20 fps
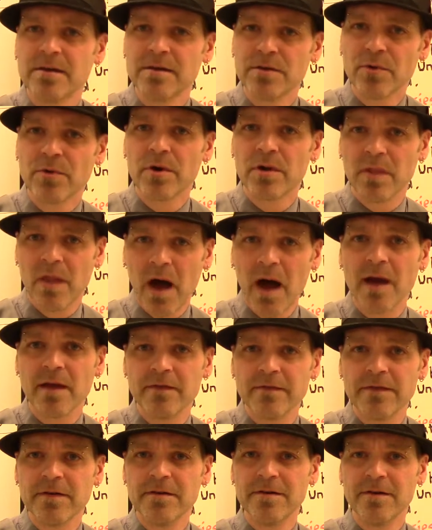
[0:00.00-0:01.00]
you're
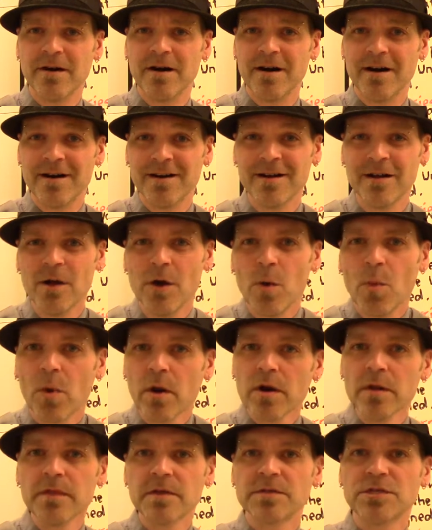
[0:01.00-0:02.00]
alive,
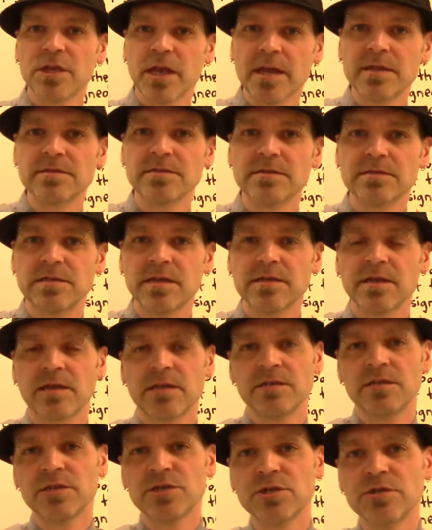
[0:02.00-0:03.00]
what are the chances that the
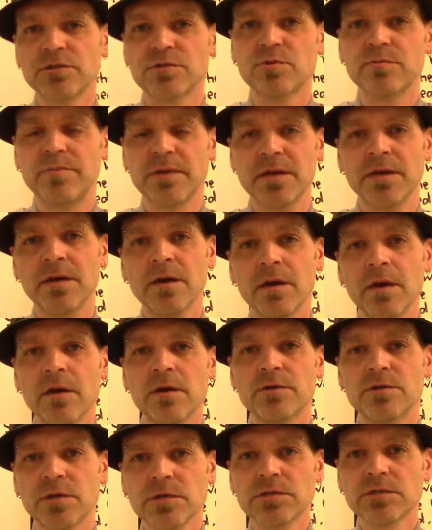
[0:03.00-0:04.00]
conditions would be
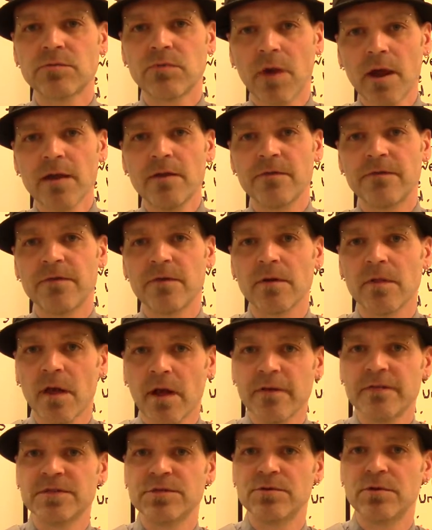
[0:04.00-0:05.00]
just right for
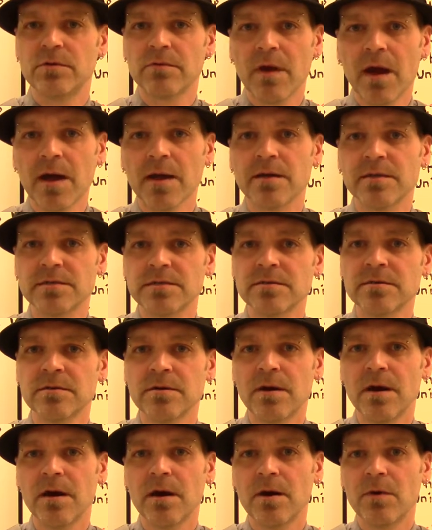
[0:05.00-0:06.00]
life to arise
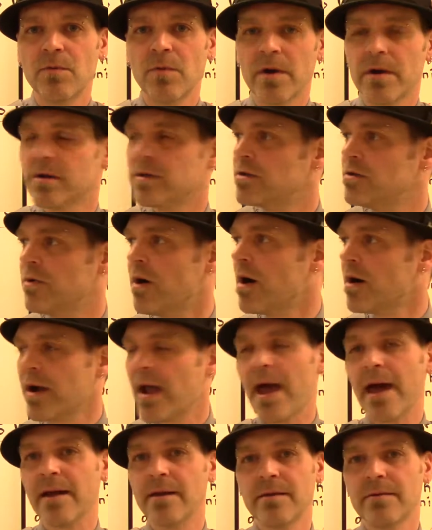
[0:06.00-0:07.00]
where you are
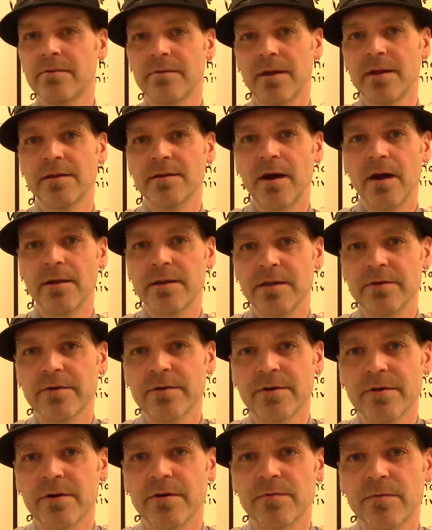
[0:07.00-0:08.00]
at, right, here
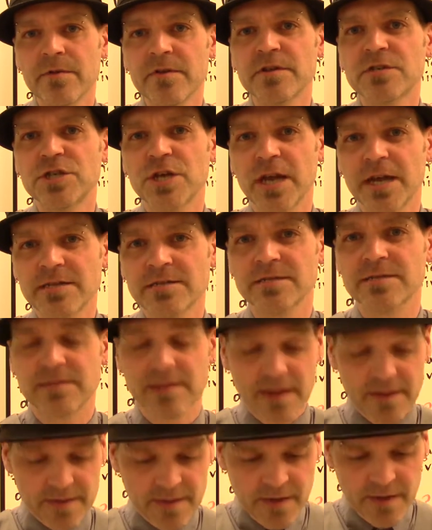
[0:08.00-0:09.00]
on Earth? What are the chances
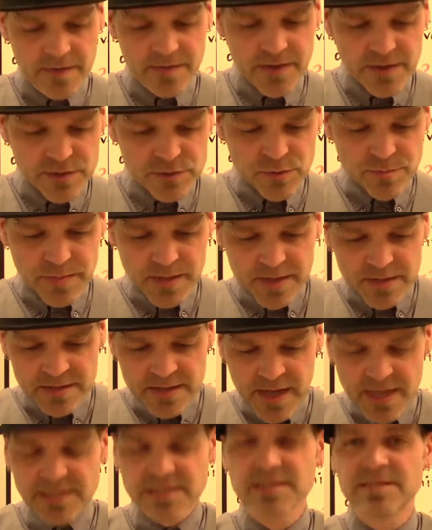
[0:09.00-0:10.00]
that things would be
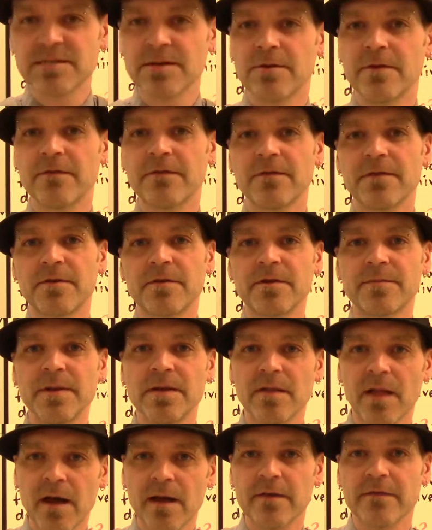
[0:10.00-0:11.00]
necessary for there to be
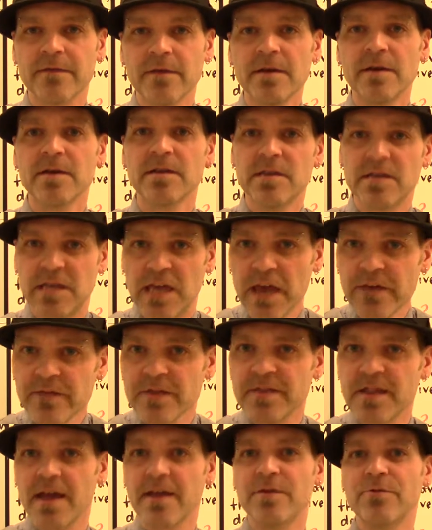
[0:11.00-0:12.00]
life,
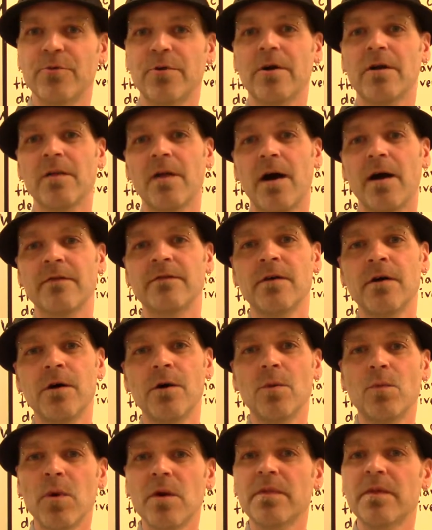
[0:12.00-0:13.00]
given that you are alive?
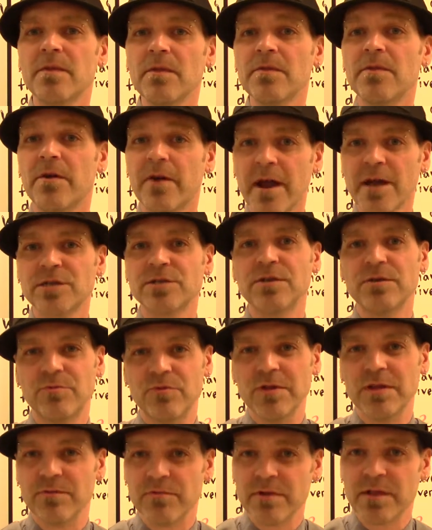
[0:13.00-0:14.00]
Well, they're actually
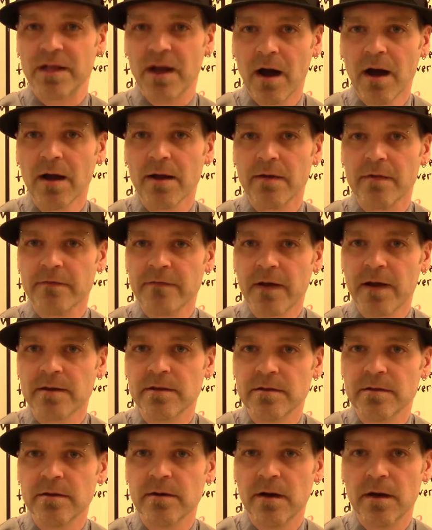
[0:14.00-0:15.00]
really high. In
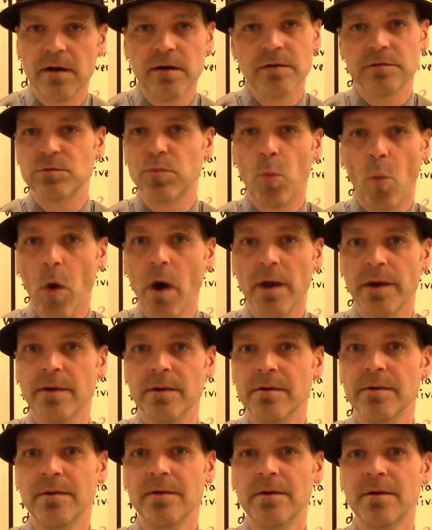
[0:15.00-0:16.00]
fact, it's
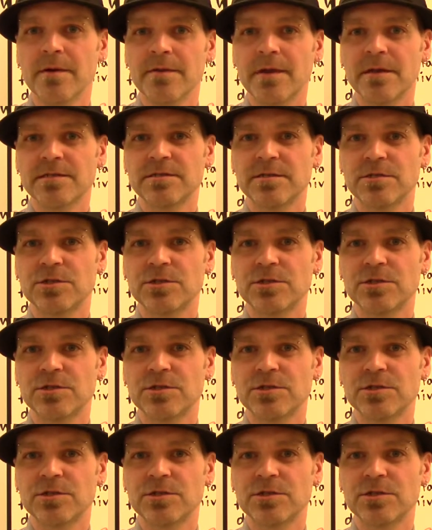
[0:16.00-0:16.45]
1. That's the